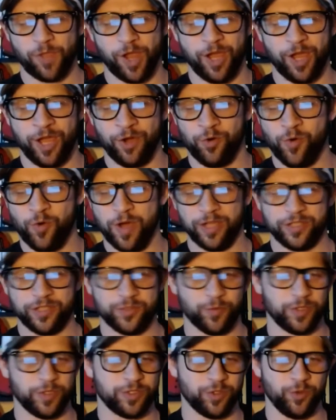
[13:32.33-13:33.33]
Who
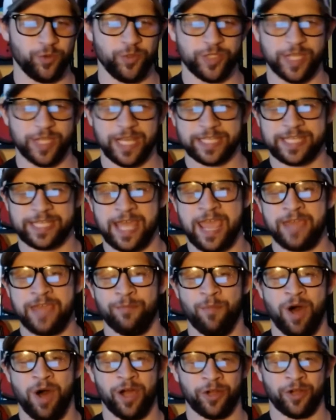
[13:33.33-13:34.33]
else? Who's the next
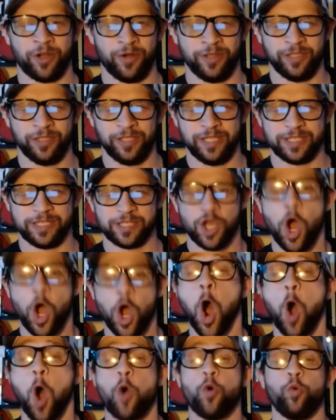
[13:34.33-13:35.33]
hate monger on the list?
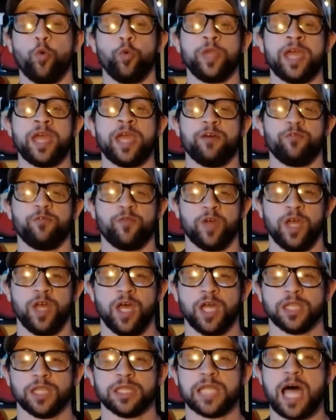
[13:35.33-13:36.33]
Oh, we have
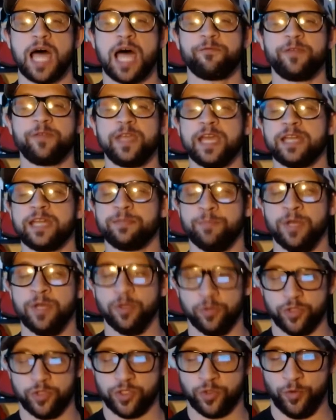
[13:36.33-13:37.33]
Lafayette
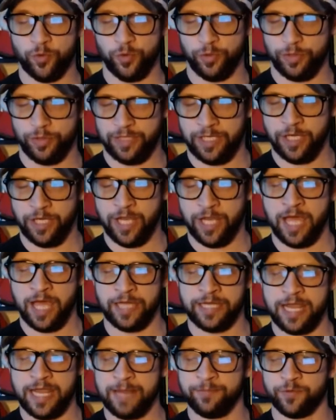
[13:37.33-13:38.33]
Middle School,
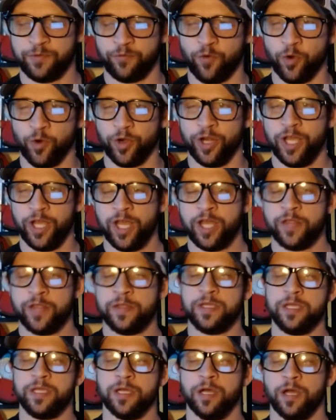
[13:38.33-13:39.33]
named for
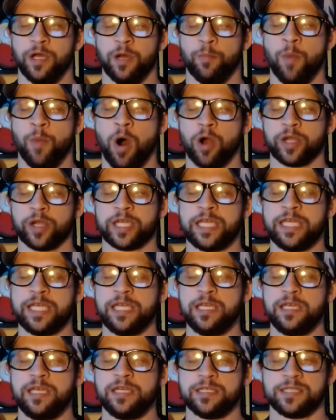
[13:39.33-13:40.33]
the
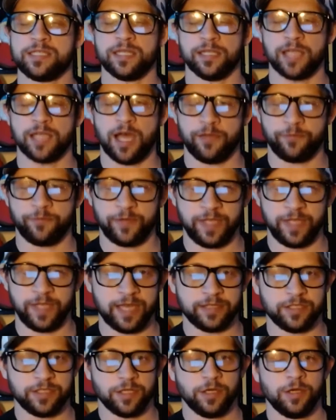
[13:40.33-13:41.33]
Marquis de
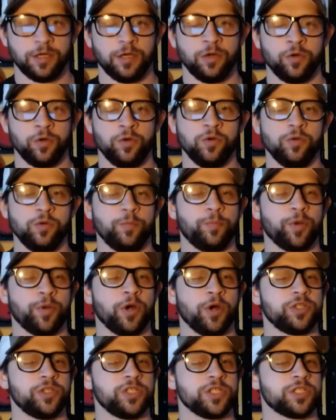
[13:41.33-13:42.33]
Lafayette, who
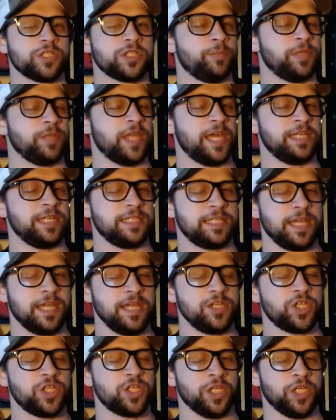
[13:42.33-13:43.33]
purchased a
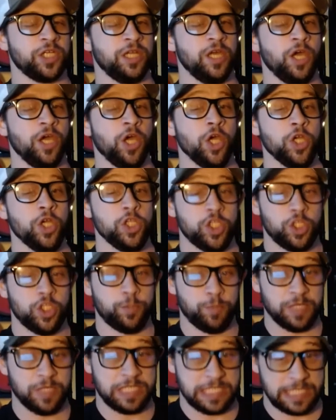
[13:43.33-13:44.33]
plantation
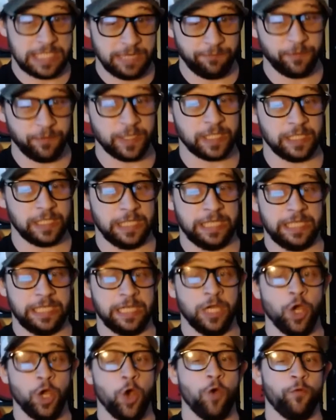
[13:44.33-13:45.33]

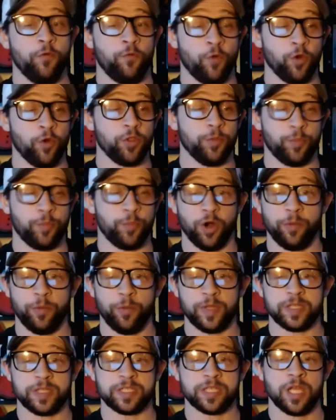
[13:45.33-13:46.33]
specifically for the
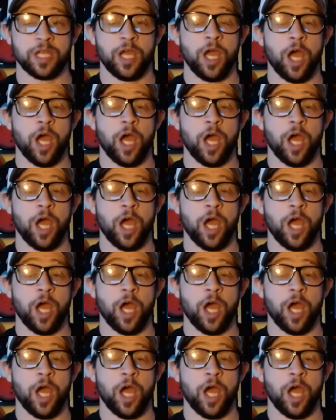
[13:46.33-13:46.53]
purpose